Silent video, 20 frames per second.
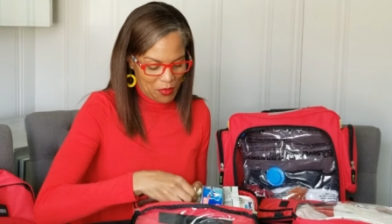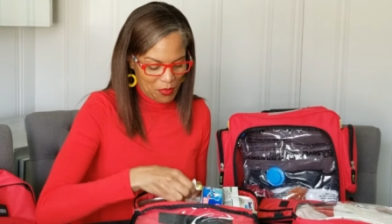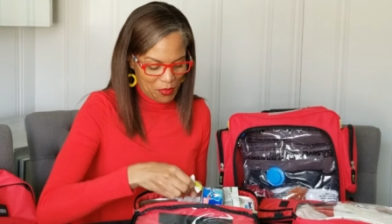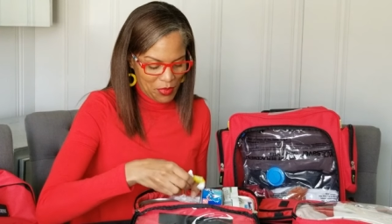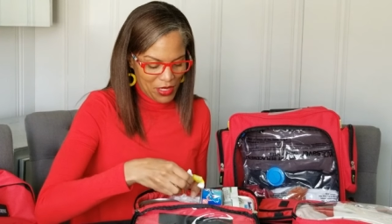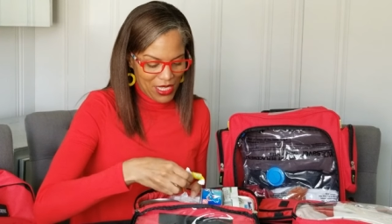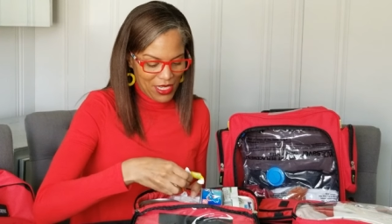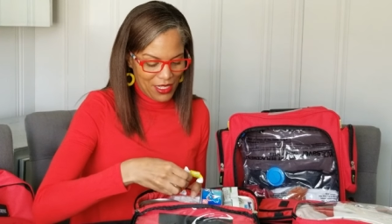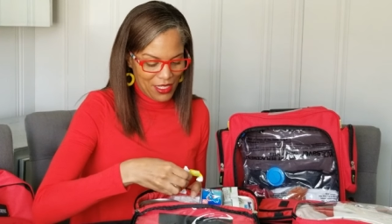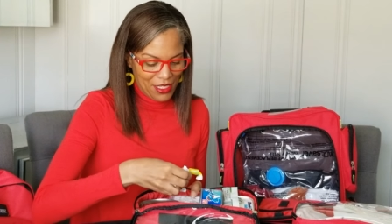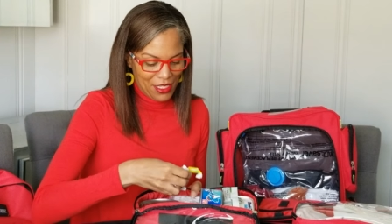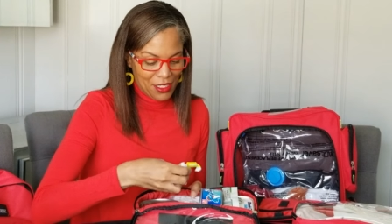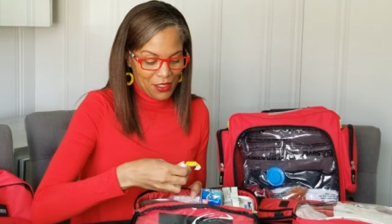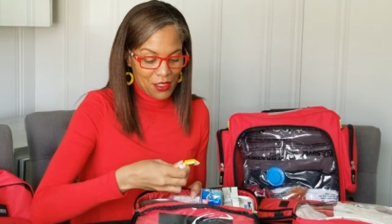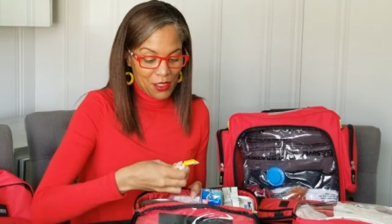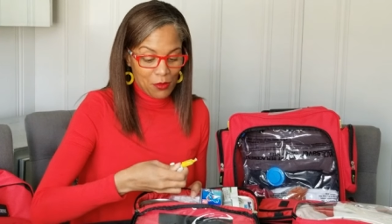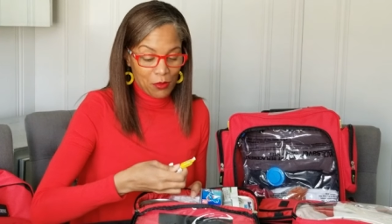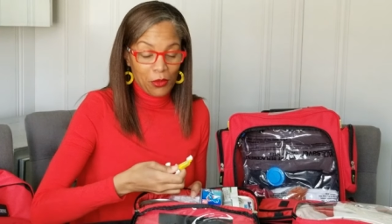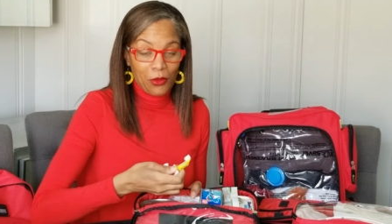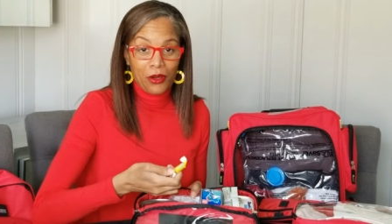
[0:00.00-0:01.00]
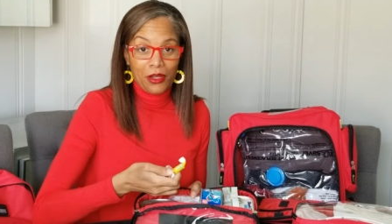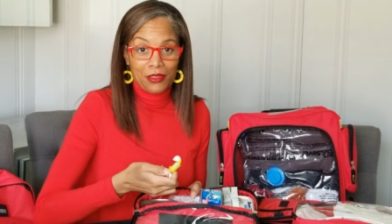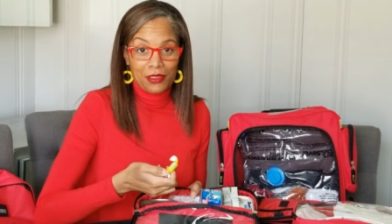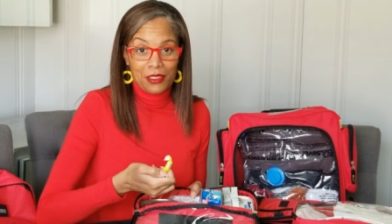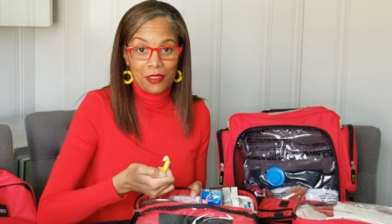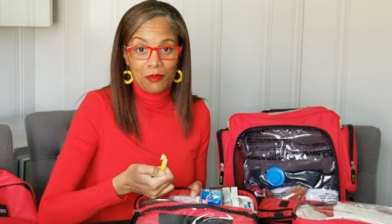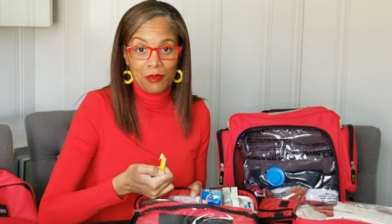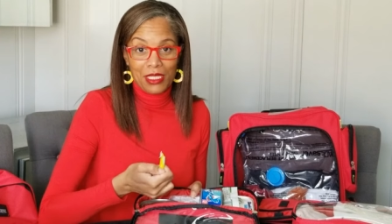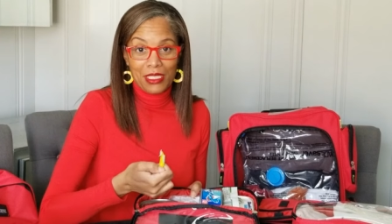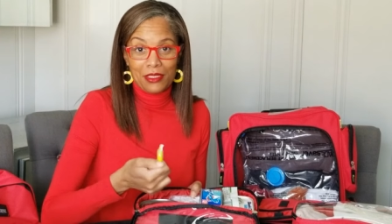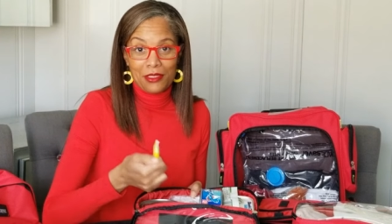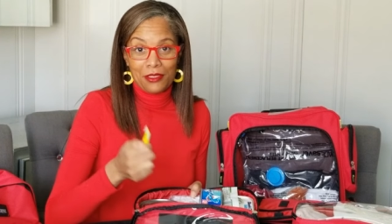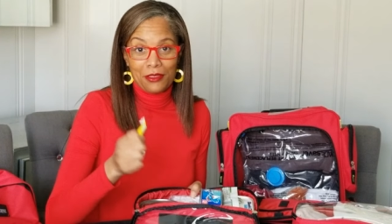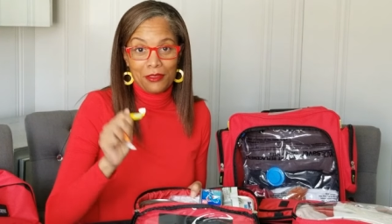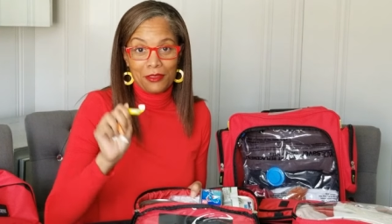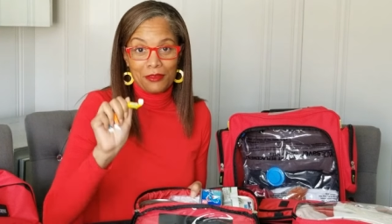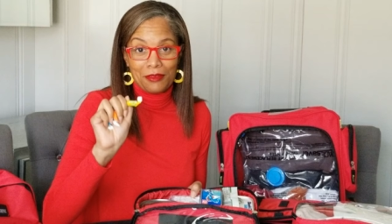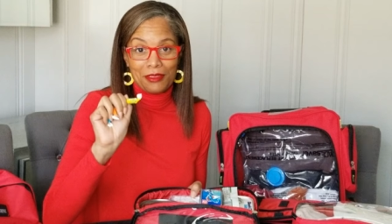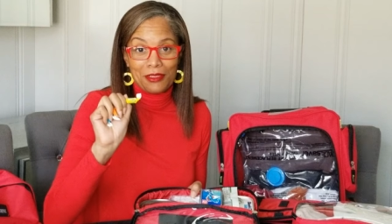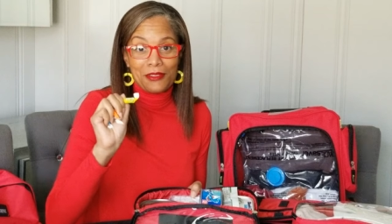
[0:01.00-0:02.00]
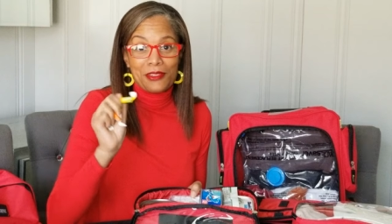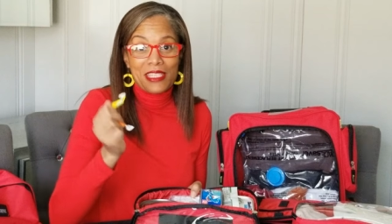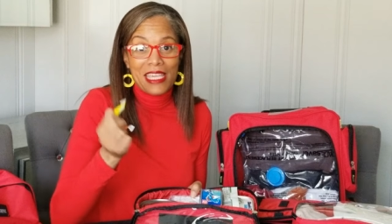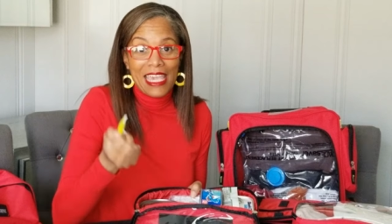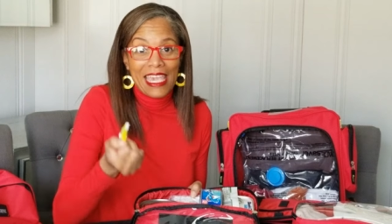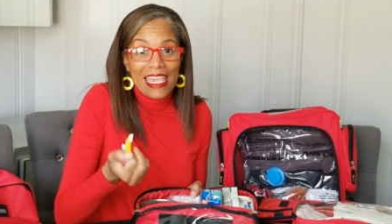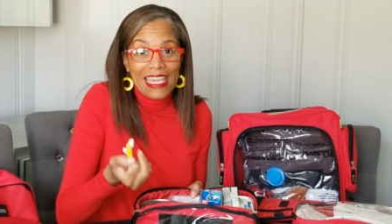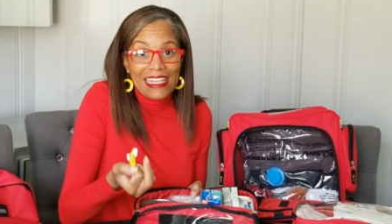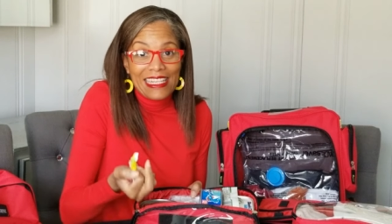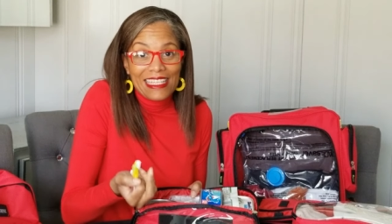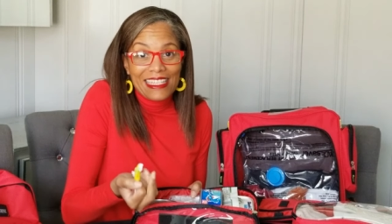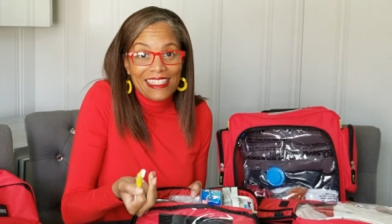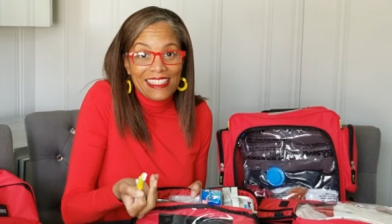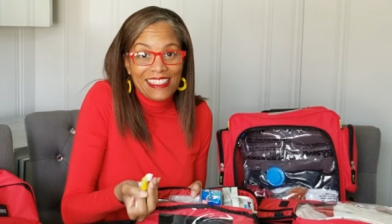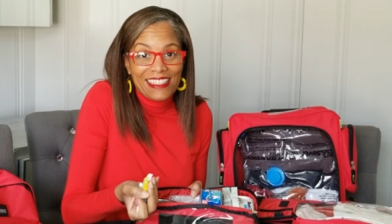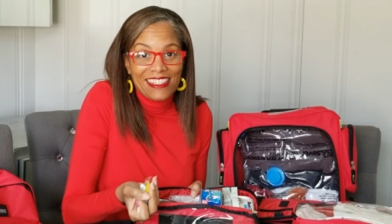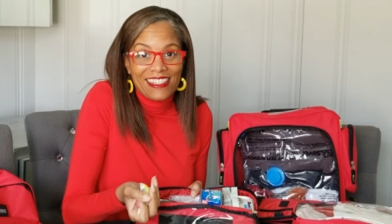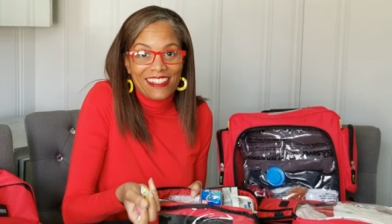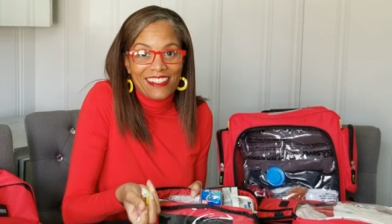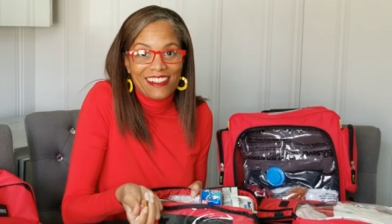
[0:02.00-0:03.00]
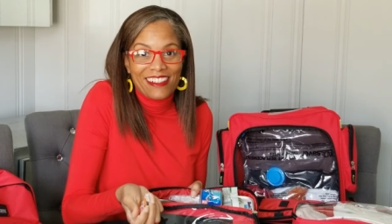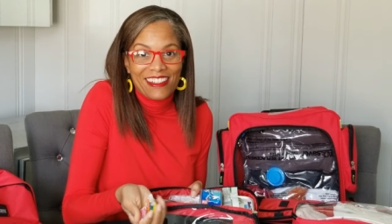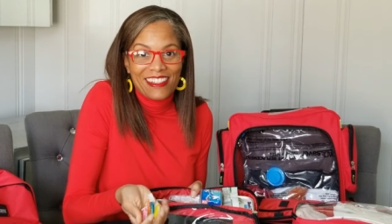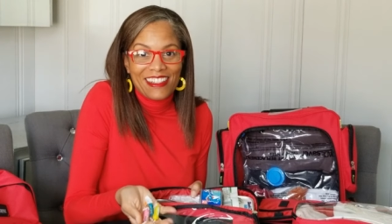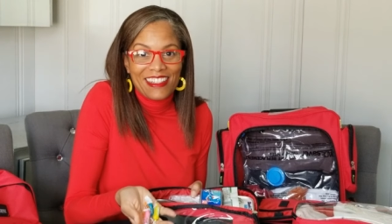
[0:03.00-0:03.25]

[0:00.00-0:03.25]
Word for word: but it's important to me too. There's candy in here.